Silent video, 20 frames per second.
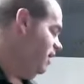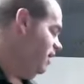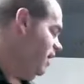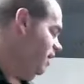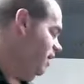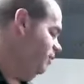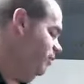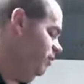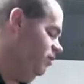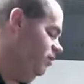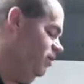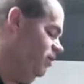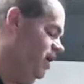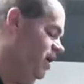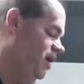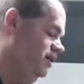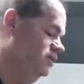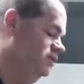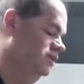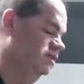Happy
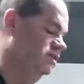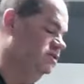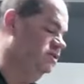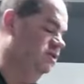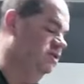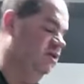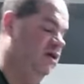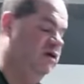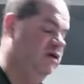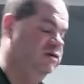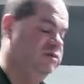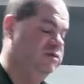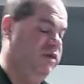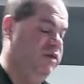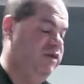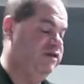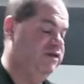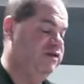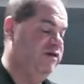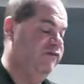relaxing. So those
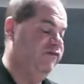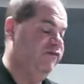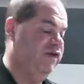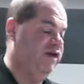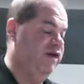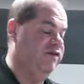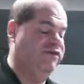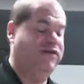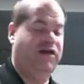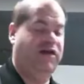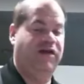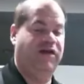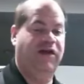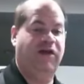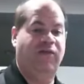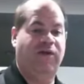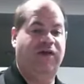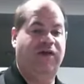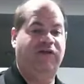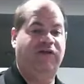were the Self-Care
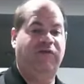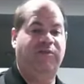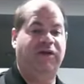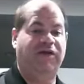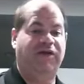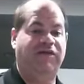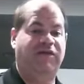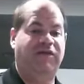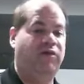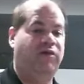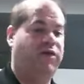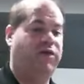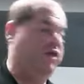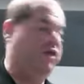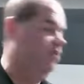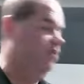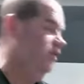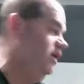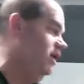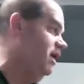Sunday recipes of the
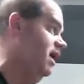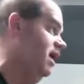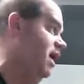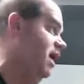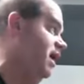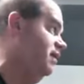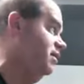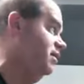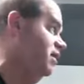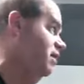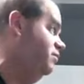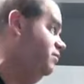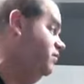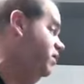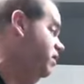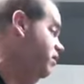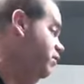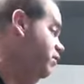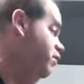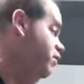week. We add them
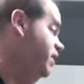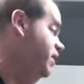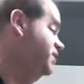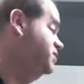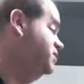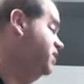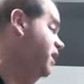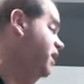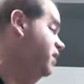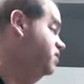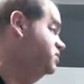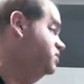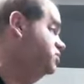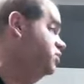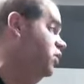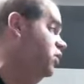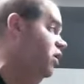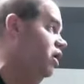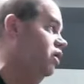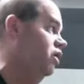to the Resale
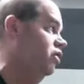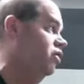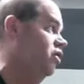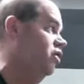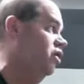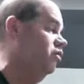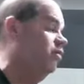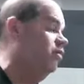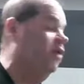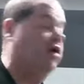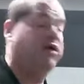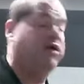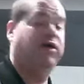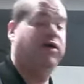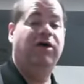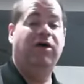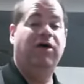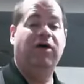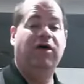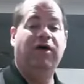Strong Cookbook.
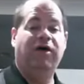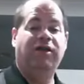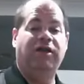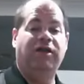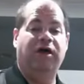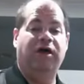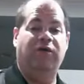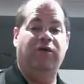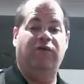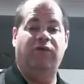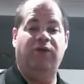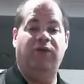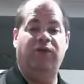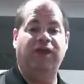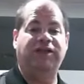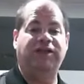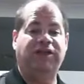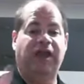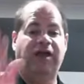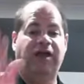The
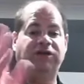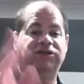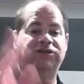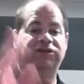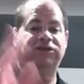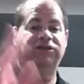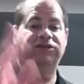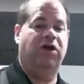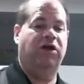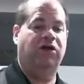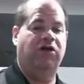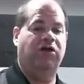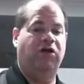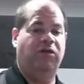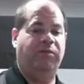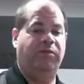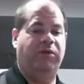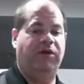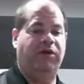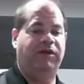Resale Strong
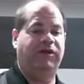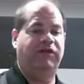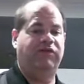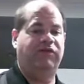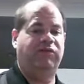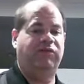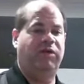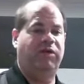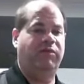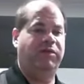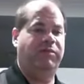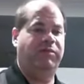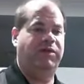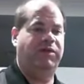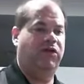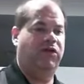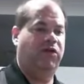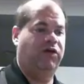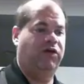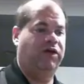Cookbook is what we've
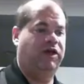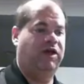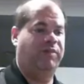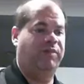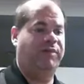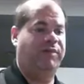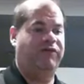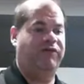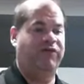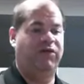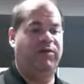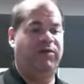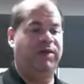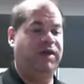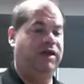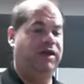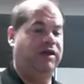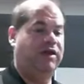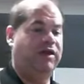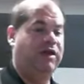been cooking up every
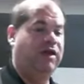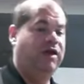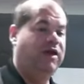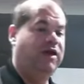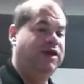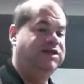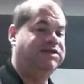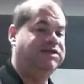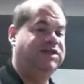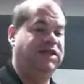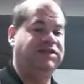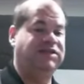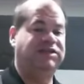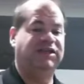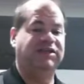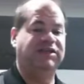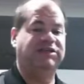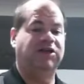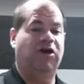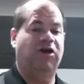week since
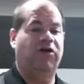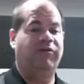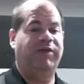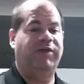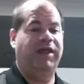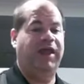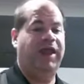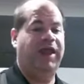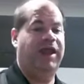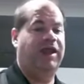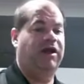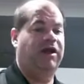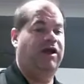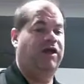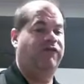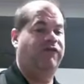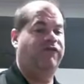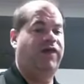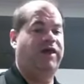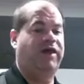this all began.
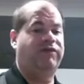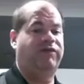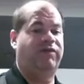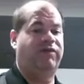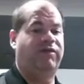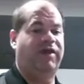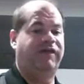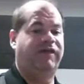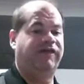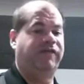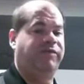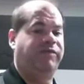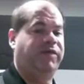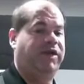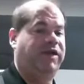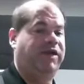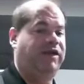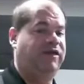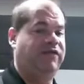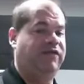Our favorite
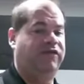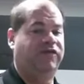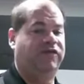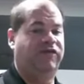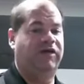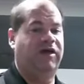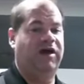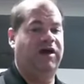recipes